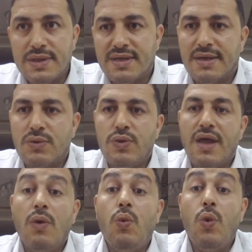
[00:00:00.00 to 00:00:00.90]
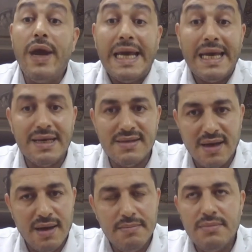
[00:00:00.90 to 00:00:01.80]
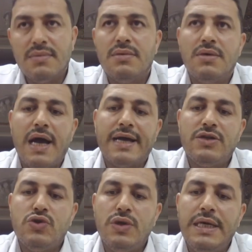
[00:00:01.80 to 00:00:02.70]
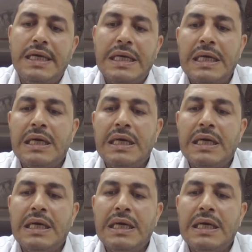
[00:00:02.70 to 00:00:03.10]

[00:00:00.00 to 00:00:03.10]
we start with awake exam. Actually,